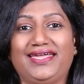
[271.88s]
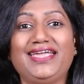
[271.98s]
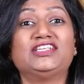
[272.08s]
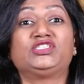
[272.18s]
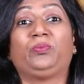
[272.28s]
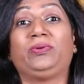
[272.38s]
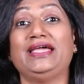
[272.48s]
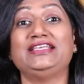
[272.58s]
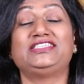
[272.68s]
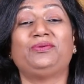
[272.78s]
It is
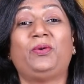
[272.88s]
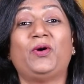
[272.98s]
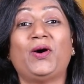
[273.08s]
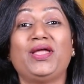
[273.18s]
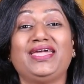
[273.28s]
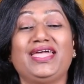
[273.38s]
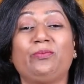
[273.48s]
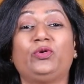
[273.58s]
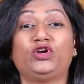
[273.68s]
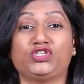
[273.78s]
placed upon a
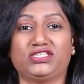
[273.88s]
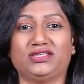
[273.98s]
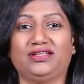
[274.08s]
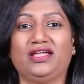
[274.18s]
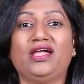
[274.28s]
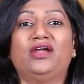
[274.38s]
person,